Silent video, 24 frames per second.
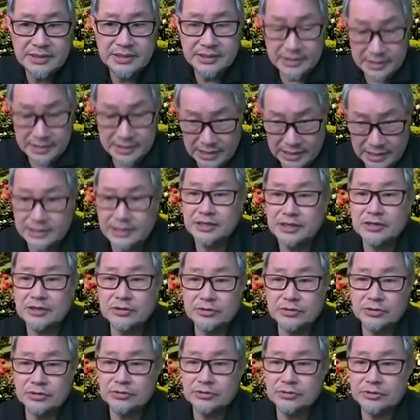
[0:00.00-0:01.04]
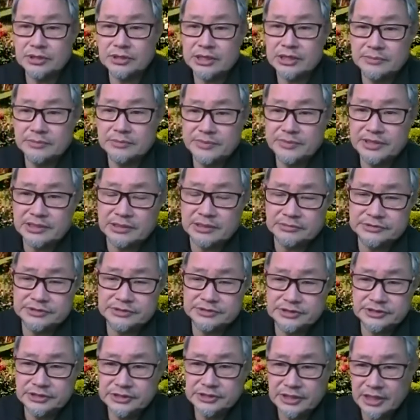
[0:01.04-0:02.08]
Yeah, then you go to go to the company
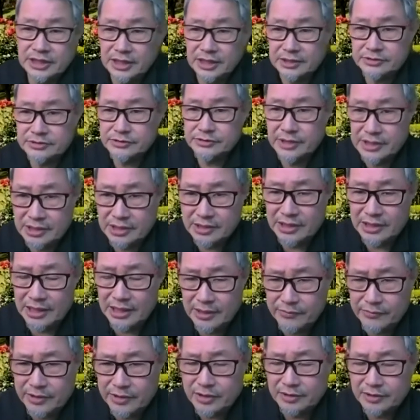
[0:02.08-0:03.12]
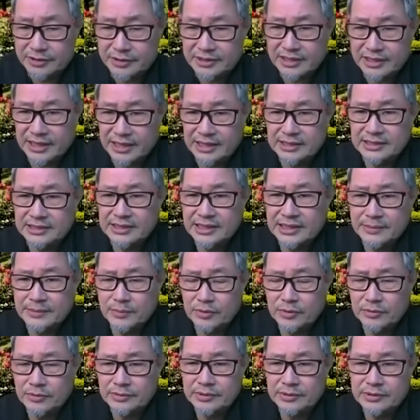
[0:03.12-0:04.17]
culture uh, training, and we call it the
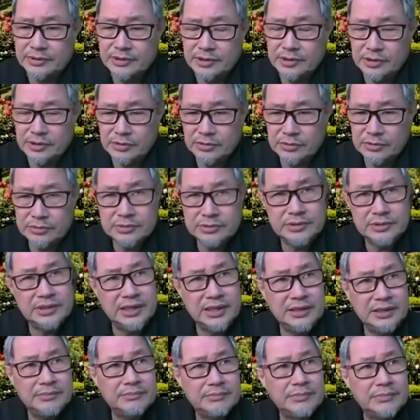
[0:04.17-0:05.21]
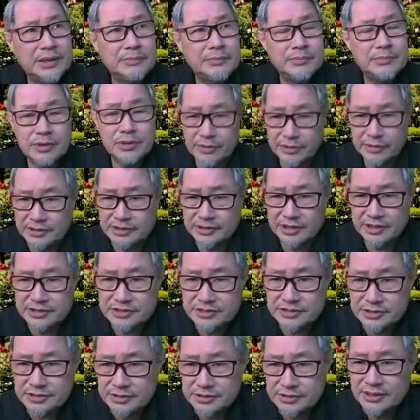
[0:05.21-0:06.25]
NTMO, New Team Member
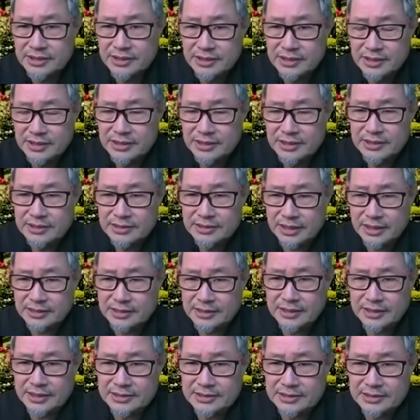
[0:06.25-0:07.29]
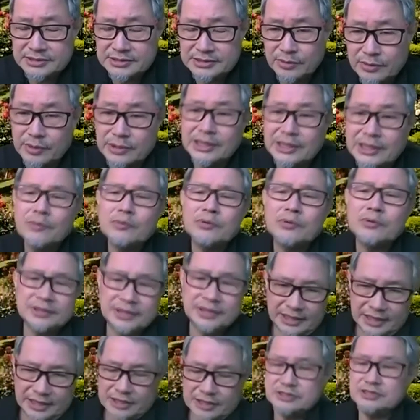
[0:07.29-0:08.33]
Orientation. That takes, or that will
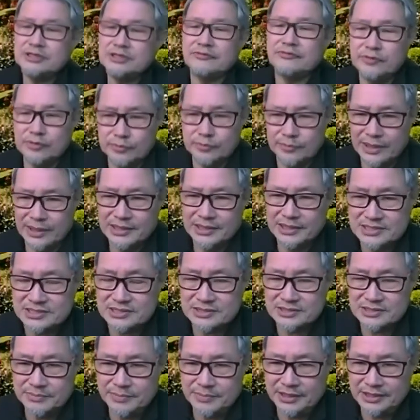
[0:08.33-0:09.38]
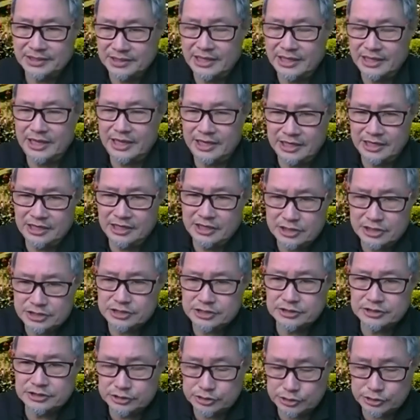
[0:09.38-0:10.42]
take actually a few months, but the
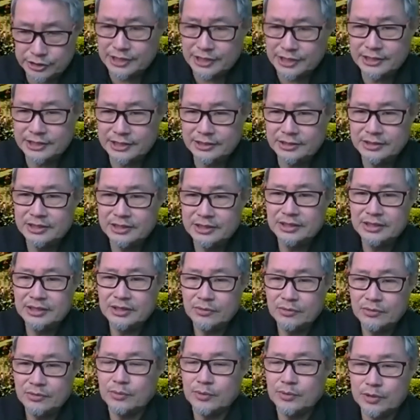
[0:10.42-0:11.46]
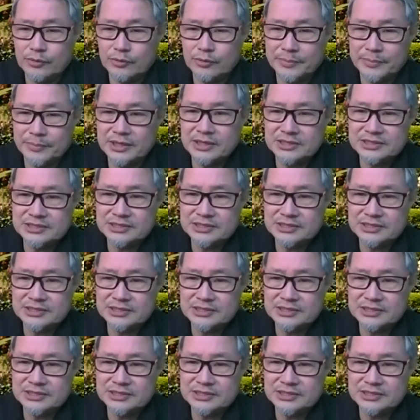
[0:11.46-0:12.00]
initial training will be quick because